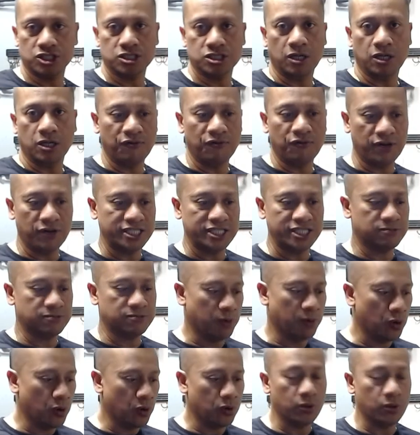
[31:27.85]
a rice
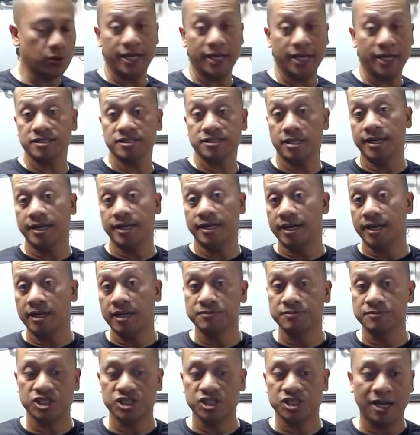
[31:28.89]
bowl and, and a nim
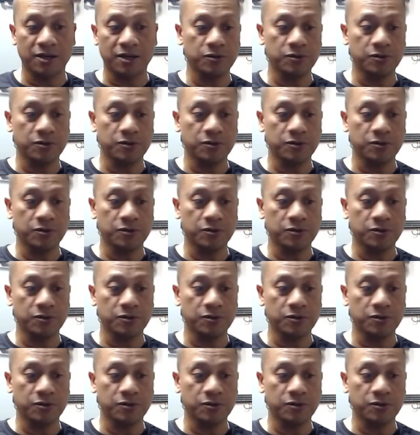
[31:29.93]
chow.